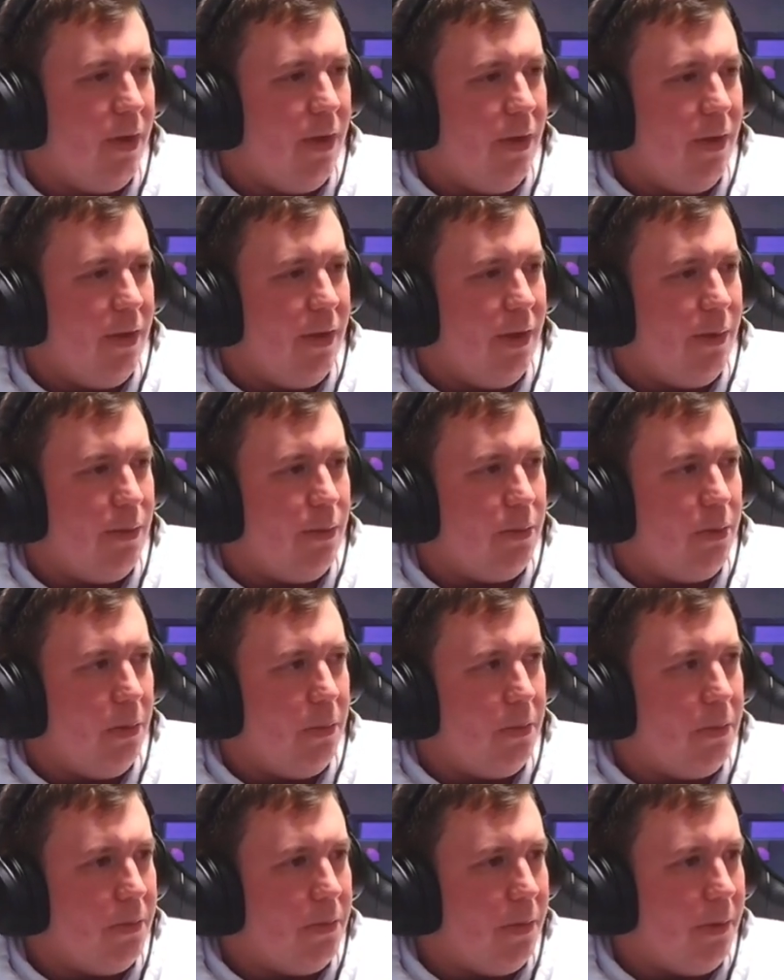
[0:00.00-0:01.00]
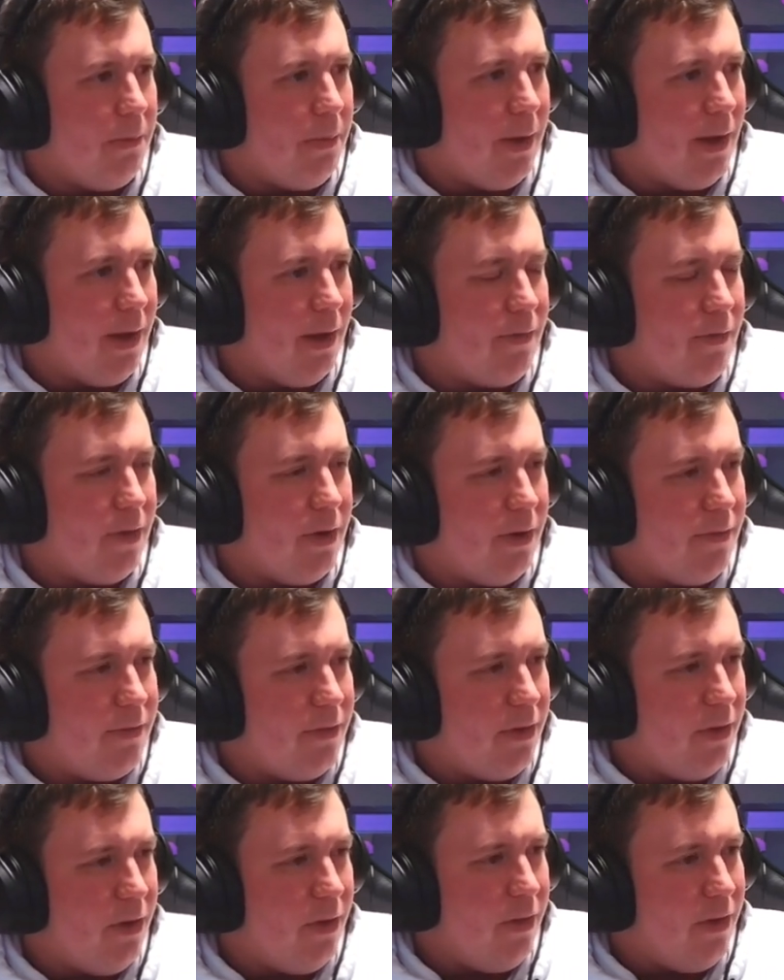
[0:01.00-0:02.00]
They will probably be clever enough to
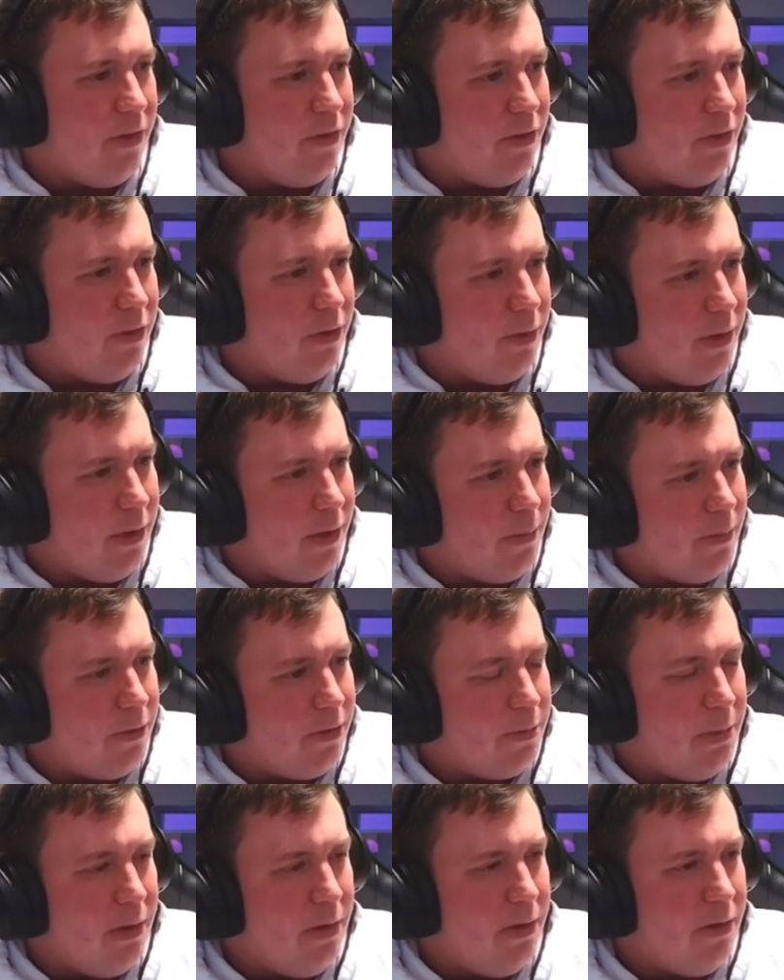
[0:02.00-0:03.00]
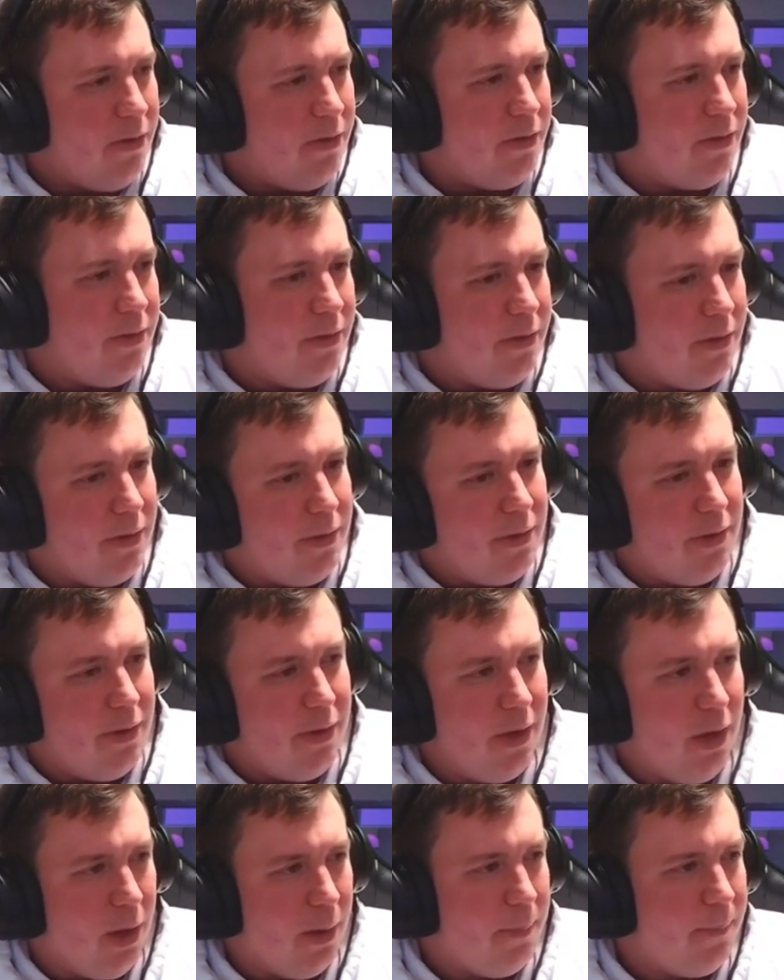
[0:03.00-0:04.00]
know they should do it in response. Yep.